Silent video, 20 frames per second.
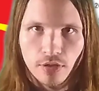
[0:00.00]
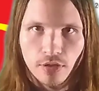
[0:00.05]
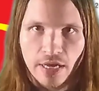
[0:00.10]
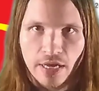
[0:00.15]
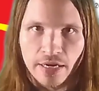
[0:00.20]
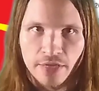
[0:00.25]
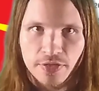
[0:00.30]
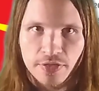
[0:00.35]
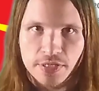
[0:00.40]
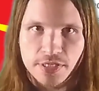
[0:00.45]

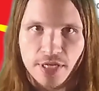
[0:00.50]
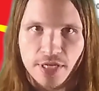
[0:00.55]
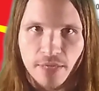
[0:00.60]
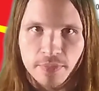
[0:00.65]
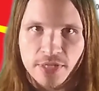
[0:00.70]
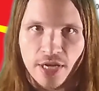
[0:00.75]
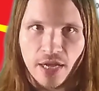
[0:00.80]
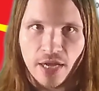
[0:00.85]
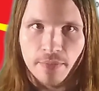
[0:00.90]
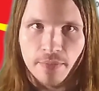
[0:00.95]
And at the same
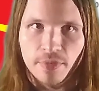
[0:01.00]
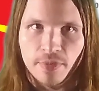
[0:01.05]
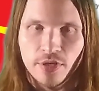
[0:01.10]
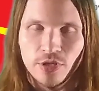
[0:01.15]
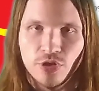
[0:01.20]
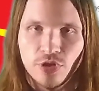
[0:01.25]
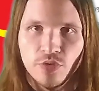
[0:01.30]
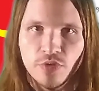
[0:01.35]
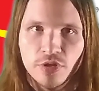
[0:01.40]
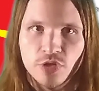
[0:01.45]
time,
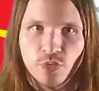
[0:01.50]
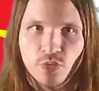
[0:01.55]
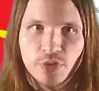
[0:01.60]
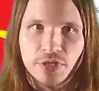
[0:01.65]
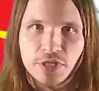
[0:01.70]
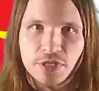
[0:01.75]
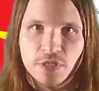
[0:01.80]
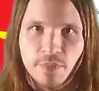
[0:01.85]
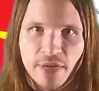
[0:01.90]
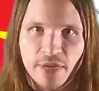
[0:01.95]
unions were
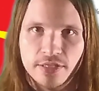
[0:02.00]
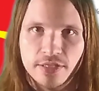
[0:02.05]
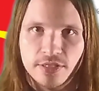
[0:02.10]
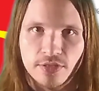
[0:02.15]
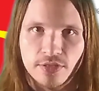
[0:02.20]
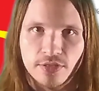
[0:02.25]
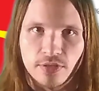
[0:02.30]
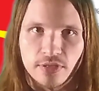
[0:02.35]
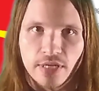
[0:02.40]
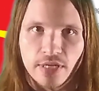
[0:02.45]

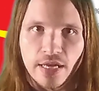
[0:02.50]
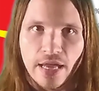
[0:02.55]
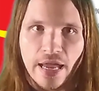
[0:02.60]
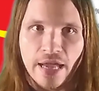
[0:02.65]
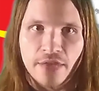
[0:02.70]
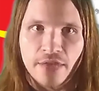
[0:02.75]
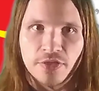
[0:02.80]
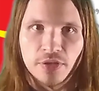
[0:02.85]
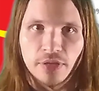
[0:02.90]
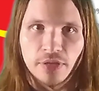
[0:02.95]
dismantled
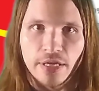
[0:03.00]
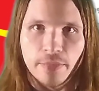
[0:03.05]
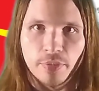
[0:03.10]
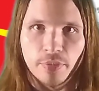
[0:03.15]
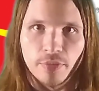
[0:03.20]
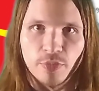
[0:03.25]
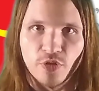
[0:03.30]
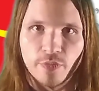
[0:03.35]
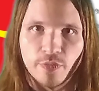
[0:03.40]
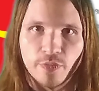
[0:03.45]
and the labor
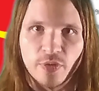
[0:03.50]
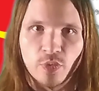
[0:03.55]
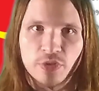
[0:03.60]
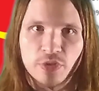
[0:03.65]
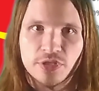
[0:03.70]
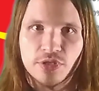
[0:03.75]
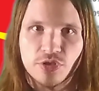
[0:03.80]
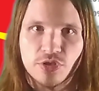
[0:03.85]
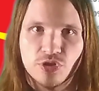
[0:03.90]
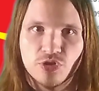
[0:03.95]
movement was
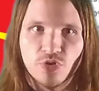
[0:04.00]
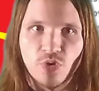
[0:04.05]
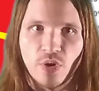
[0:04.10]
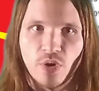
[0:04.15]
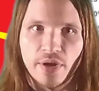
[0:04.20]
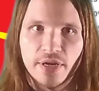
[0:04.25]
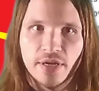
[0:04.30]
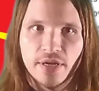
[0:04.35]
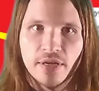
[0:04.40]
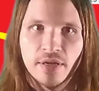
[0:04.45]

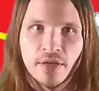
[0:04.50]
destroyed.